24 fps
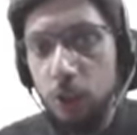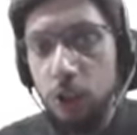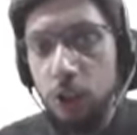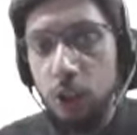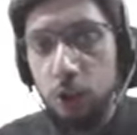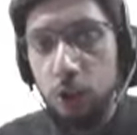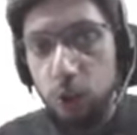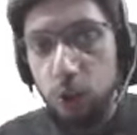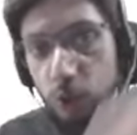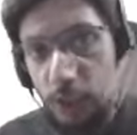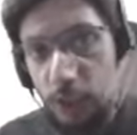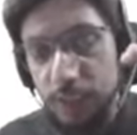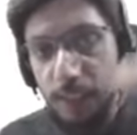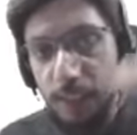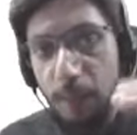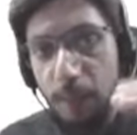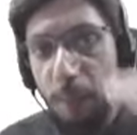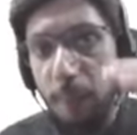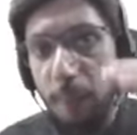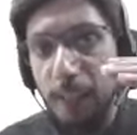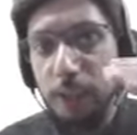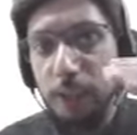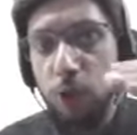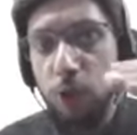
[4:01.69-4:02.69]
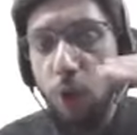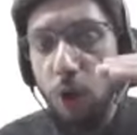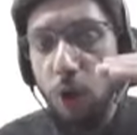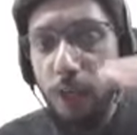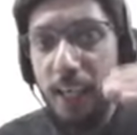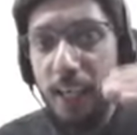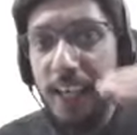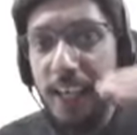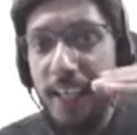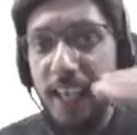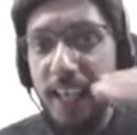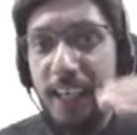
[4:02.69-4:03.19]
So this number is
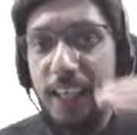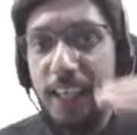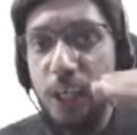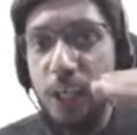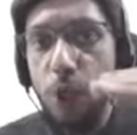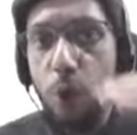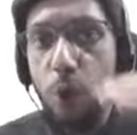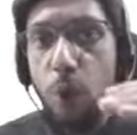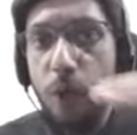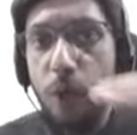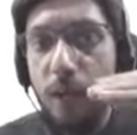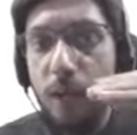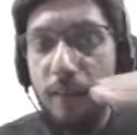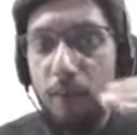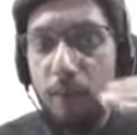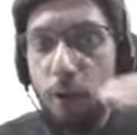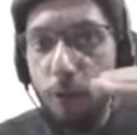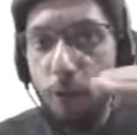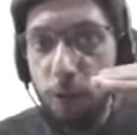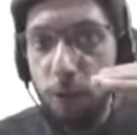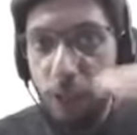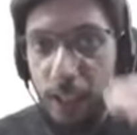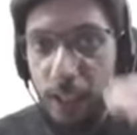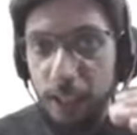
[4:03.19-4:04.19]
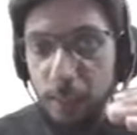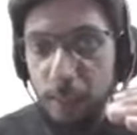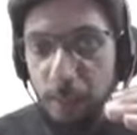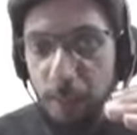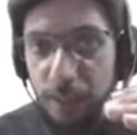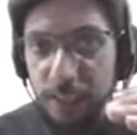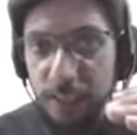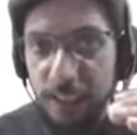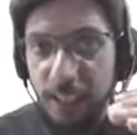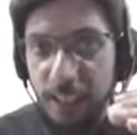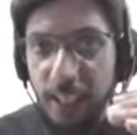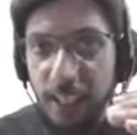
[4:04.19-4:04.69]
already at a low level of
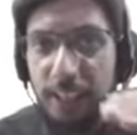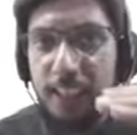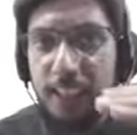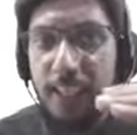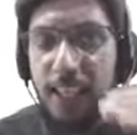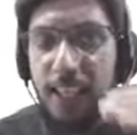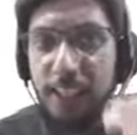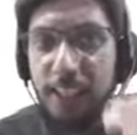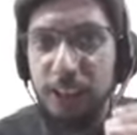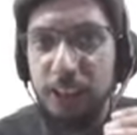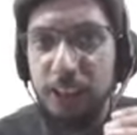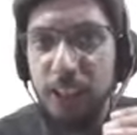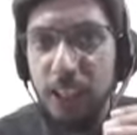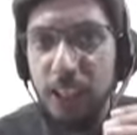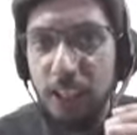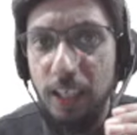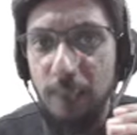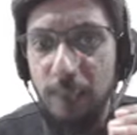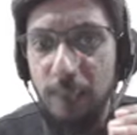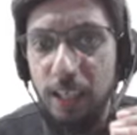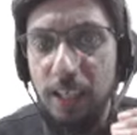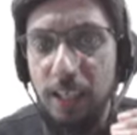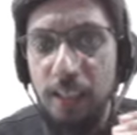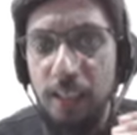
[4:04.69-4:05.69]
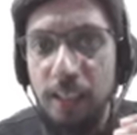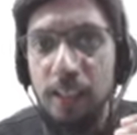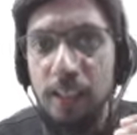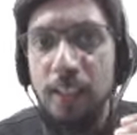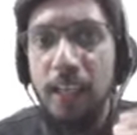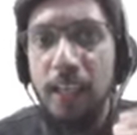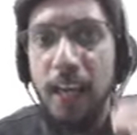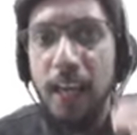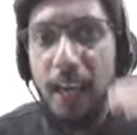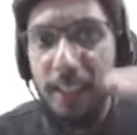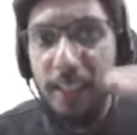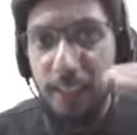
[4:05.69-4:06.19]
30% at the national level,
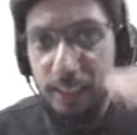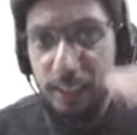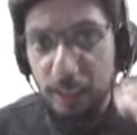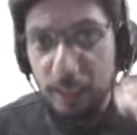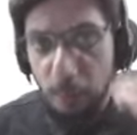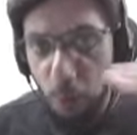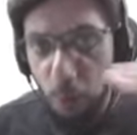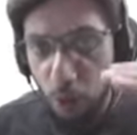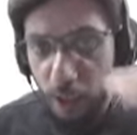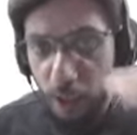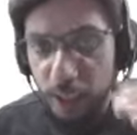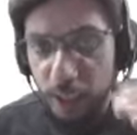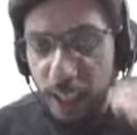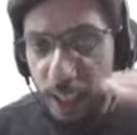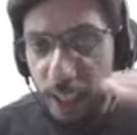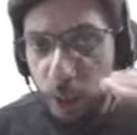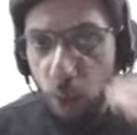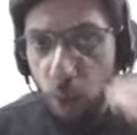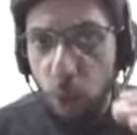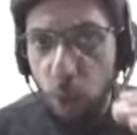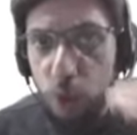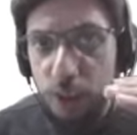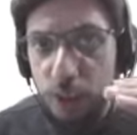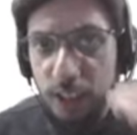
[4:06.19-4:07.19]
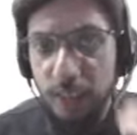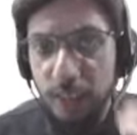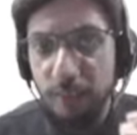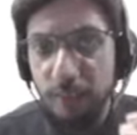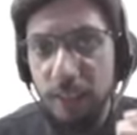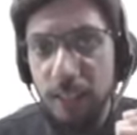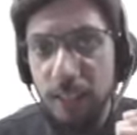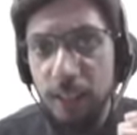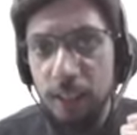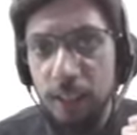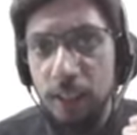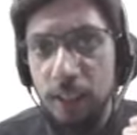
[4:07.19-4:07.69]
at the subordinate courts
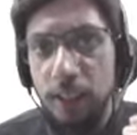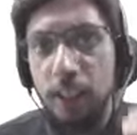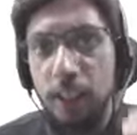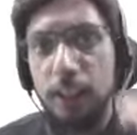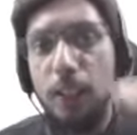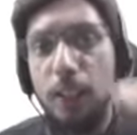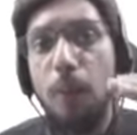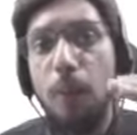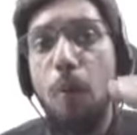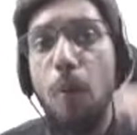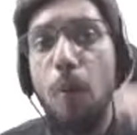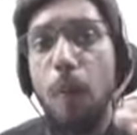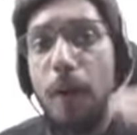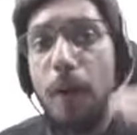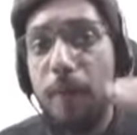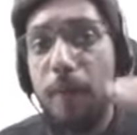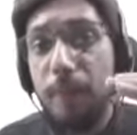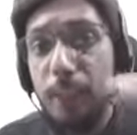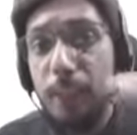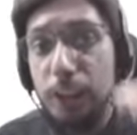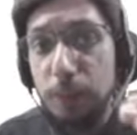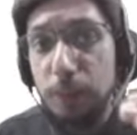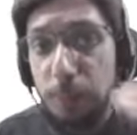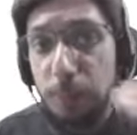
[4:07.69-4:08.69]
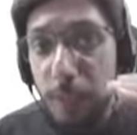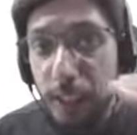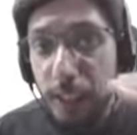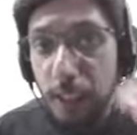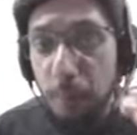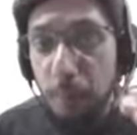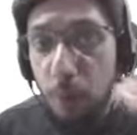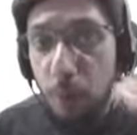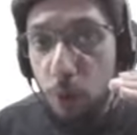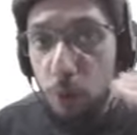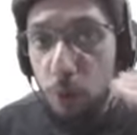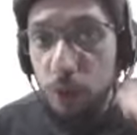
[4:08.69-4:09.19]
level. The moment we speak
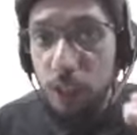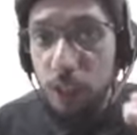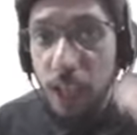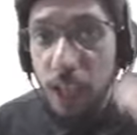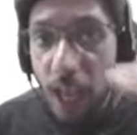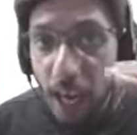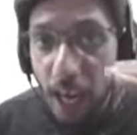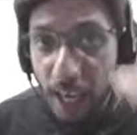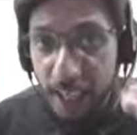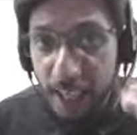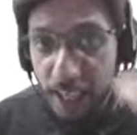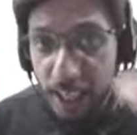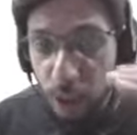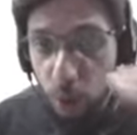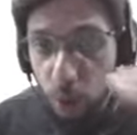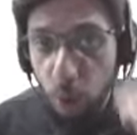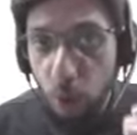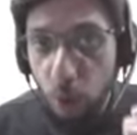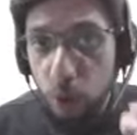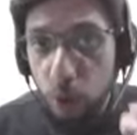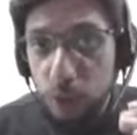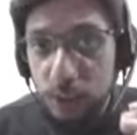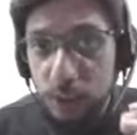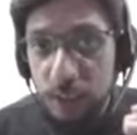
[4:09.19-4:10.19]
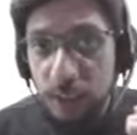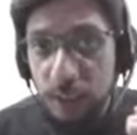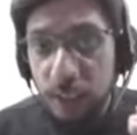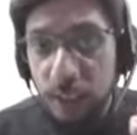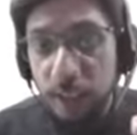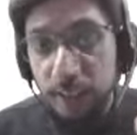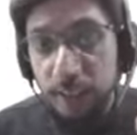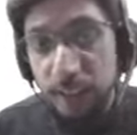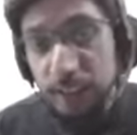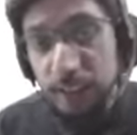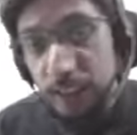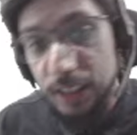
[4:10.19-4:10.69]
about the higher courts,
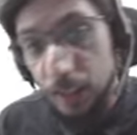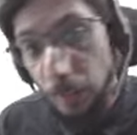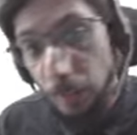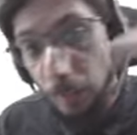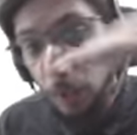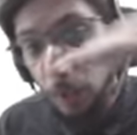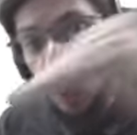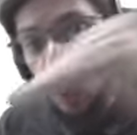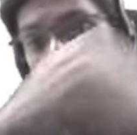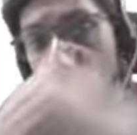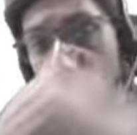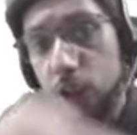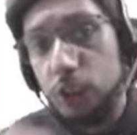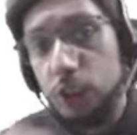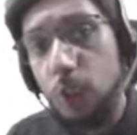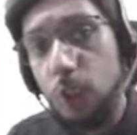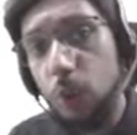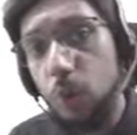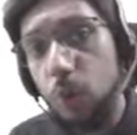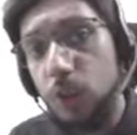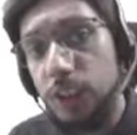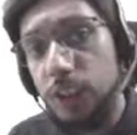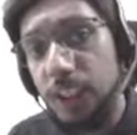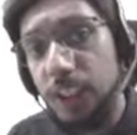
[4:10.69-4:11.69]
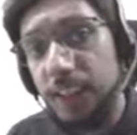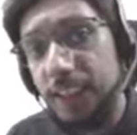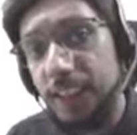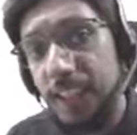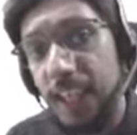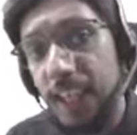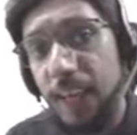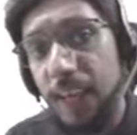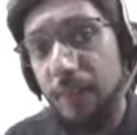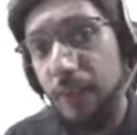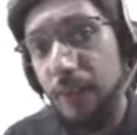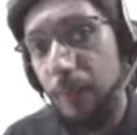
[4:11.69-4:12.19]
this number goes down to just
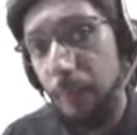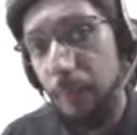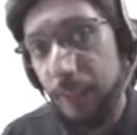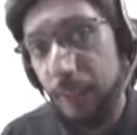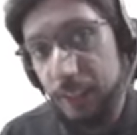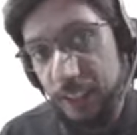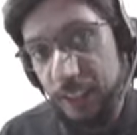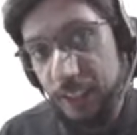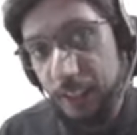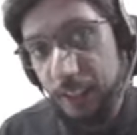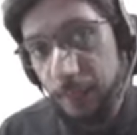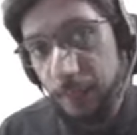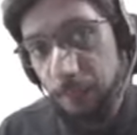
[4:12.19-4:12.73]
11%.